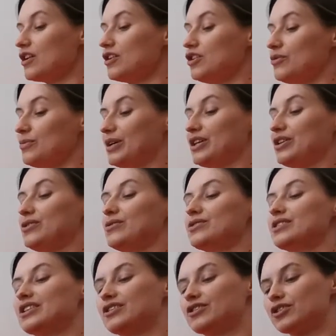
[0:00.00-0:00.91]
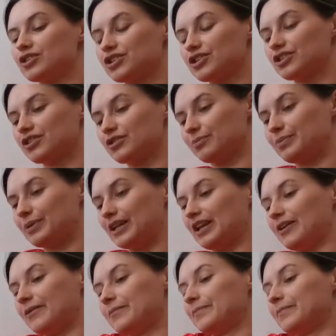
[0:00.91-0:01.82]
you may use a cushion or
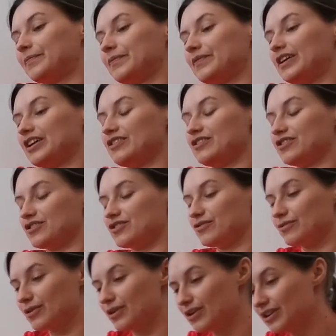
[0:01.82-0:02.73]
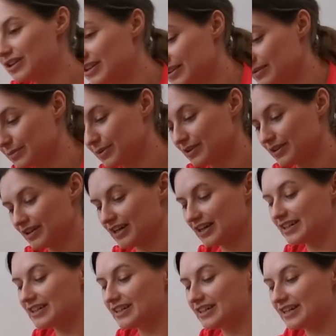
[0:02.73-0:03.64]
pillow and just roll it and put it
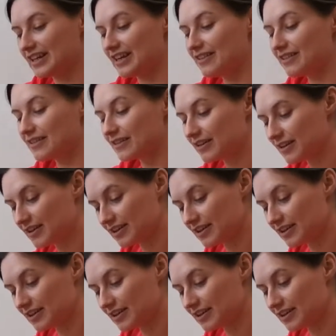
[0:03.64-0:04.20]
underneath